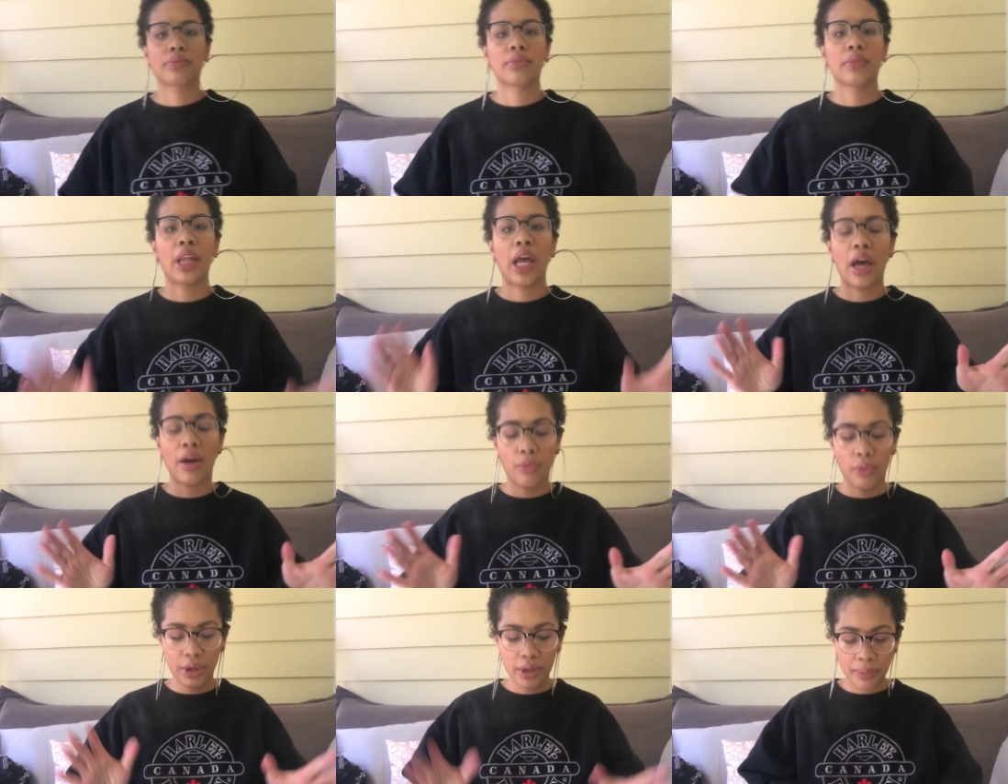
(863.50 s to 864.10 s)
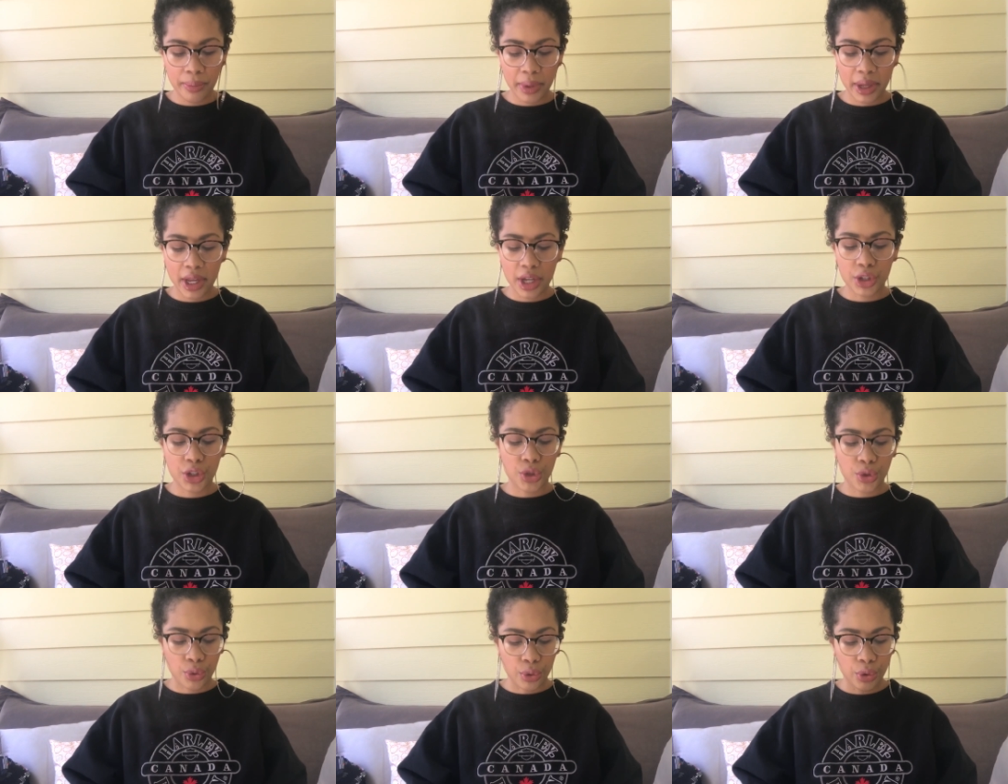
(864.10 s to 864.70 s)
Now I wouldn't be a
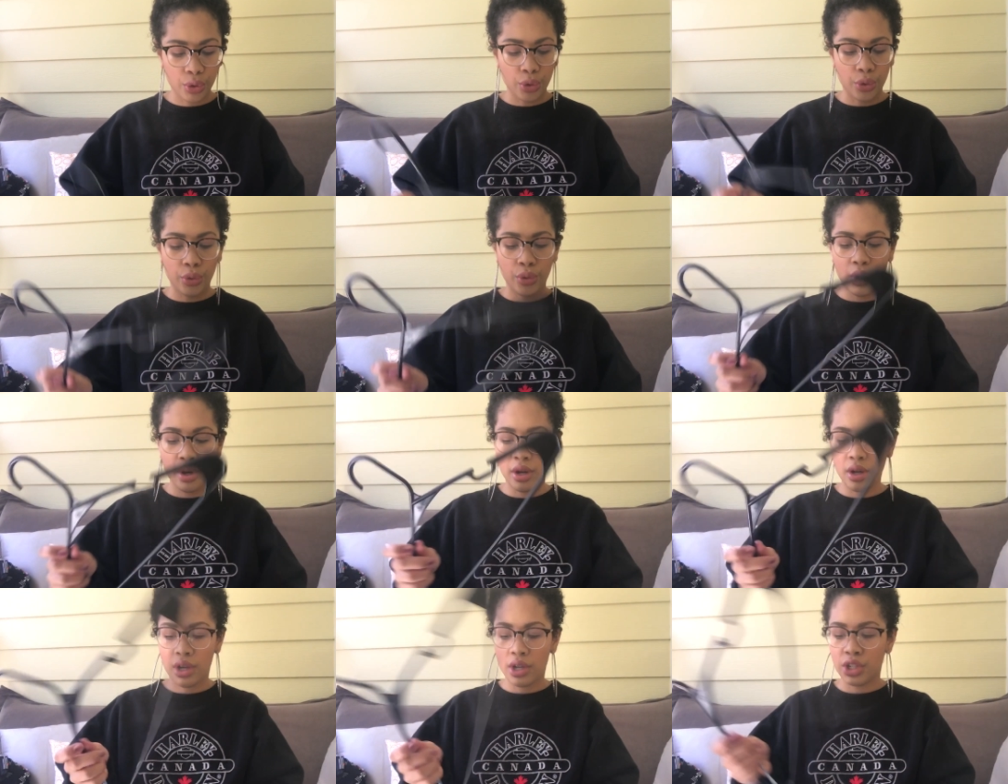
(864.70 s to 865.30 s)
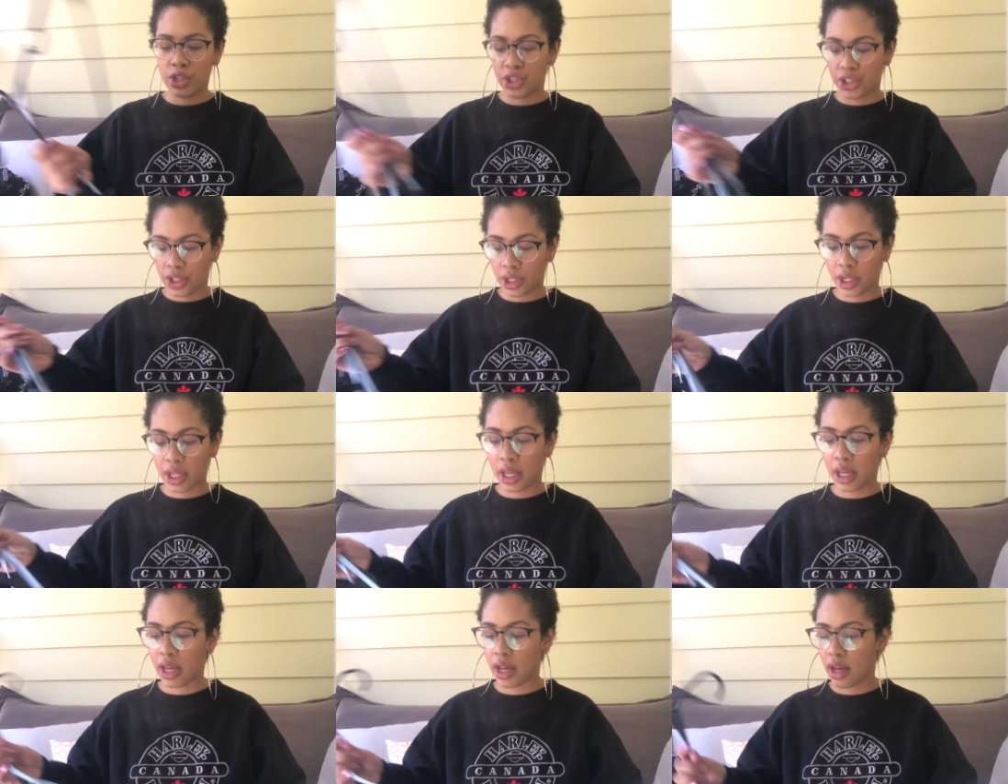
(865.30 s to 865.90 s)
true
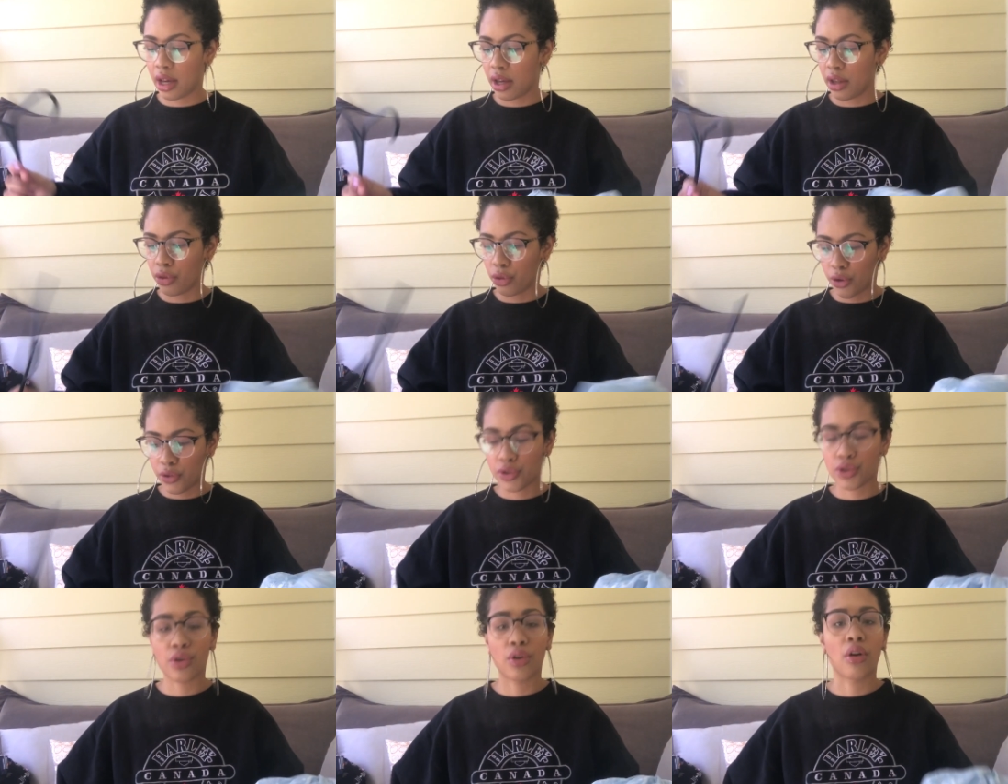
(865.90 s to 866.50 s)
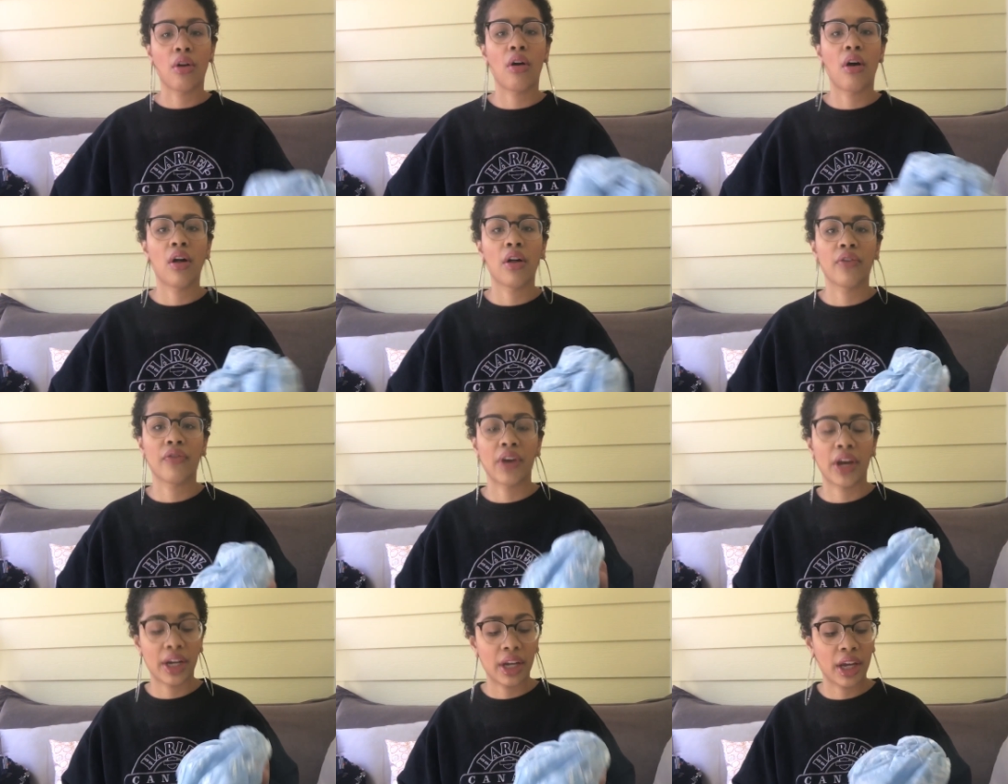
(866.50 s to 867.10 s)
Shanique thrift store haul
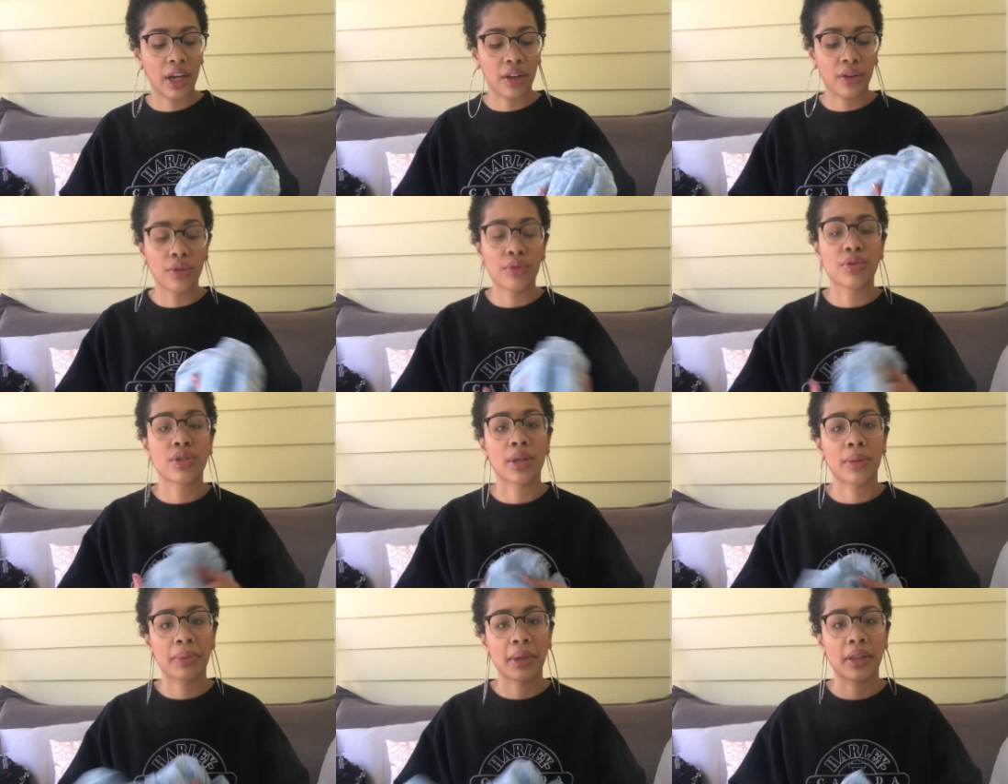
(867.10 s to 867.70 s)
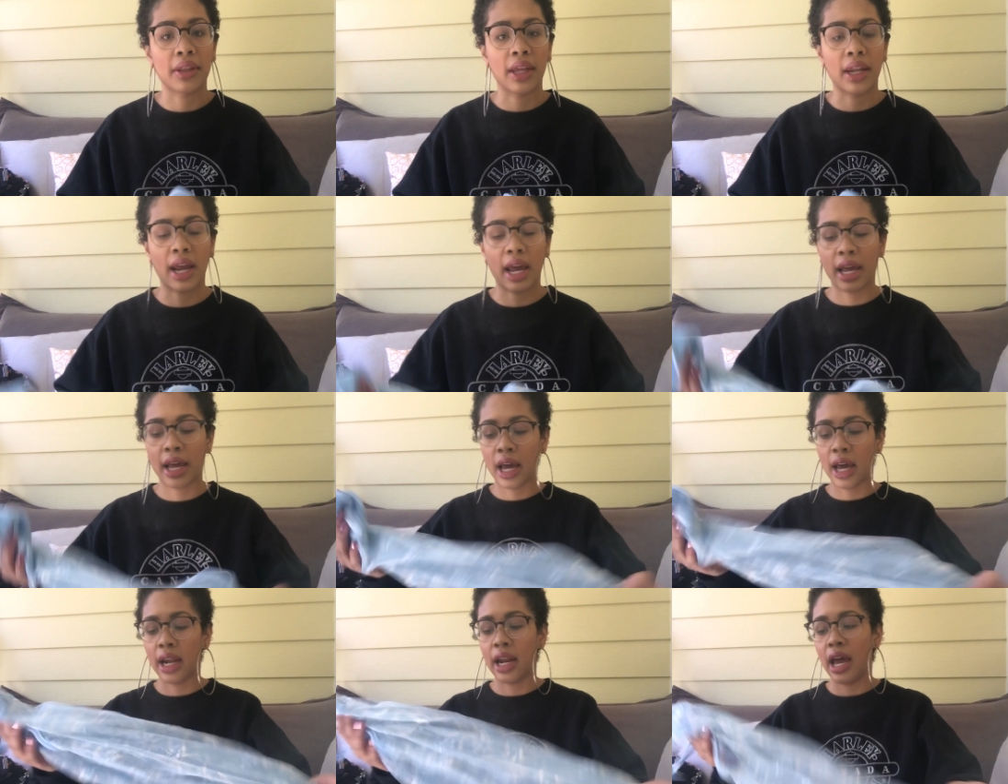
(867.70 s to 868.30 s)
if I didn't include something that I
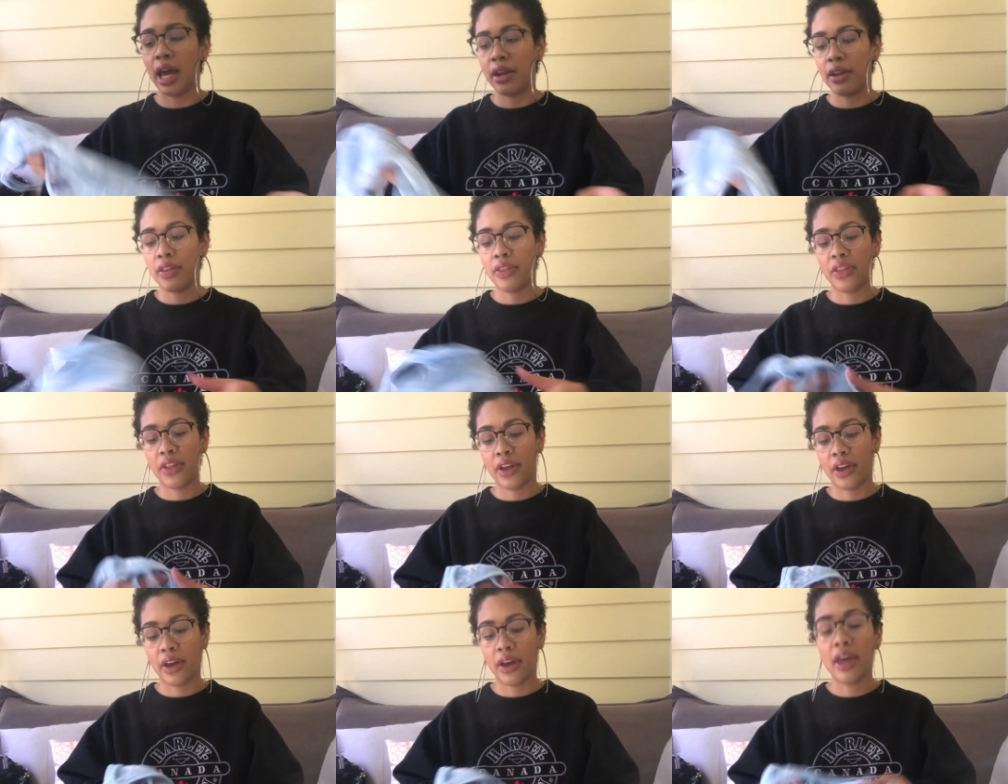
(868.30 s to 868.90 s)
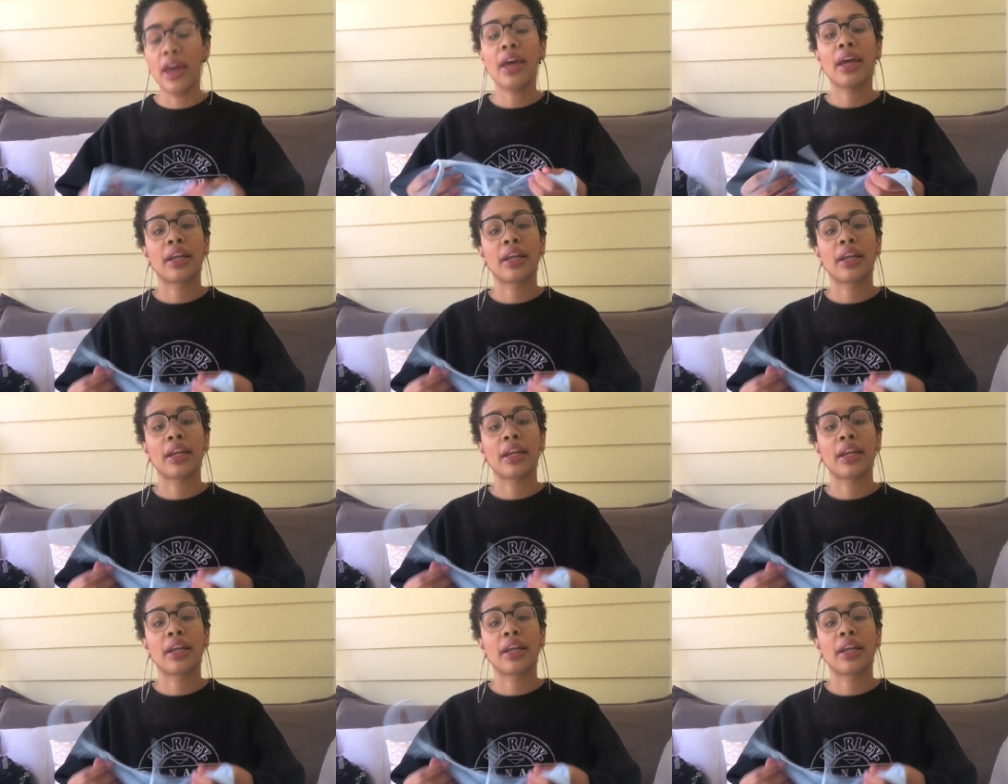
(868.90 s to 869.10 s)
got out of the